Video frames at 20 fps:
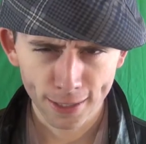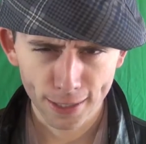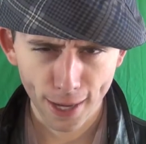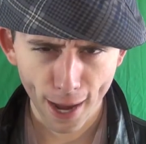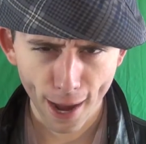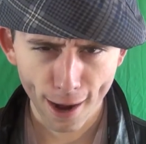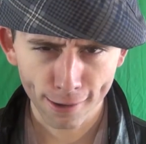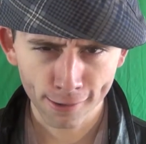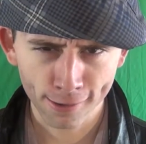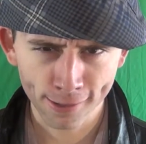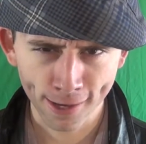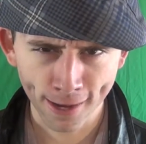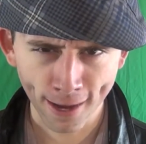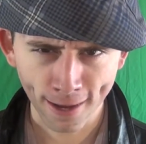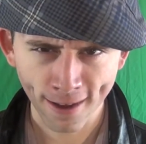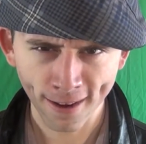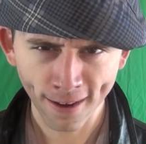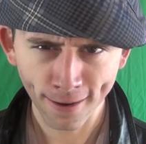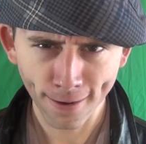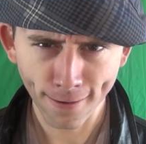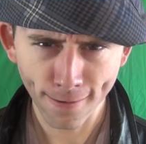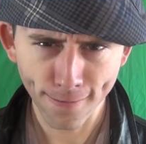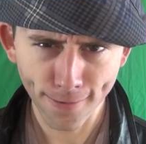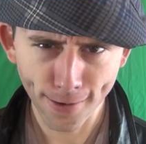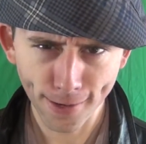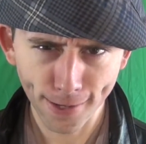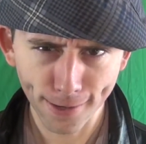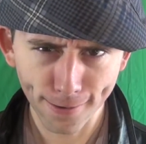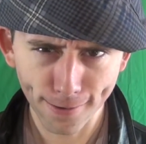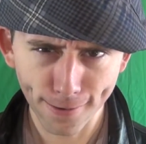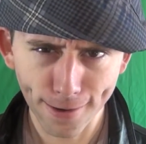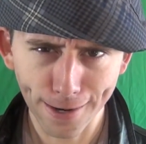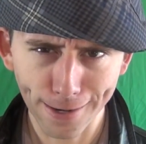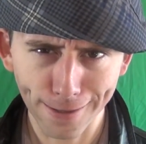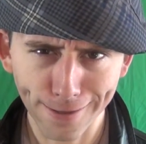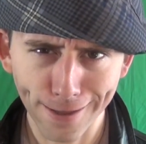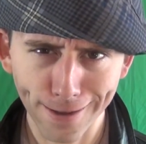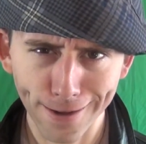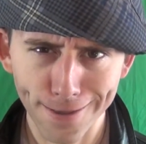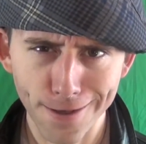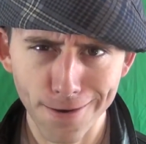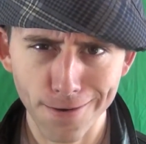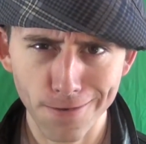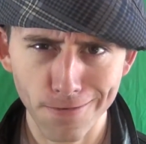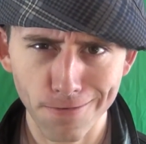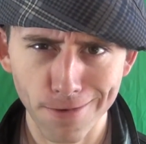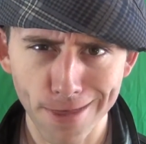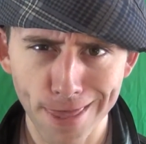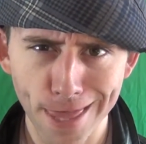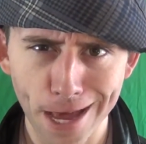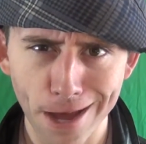then you just have a scattered battle. A scattered